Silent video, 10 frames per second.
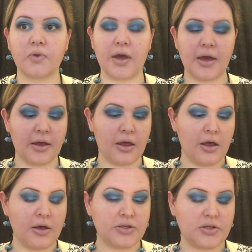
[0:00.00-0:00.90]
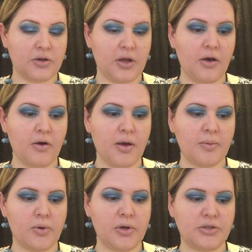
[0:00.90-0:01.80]
Okay, so now
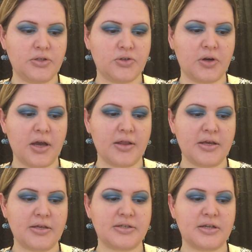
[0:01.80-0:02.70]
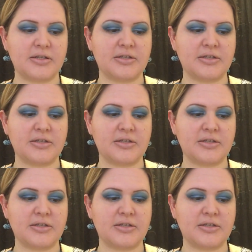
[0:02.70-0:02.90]
I'm going to try this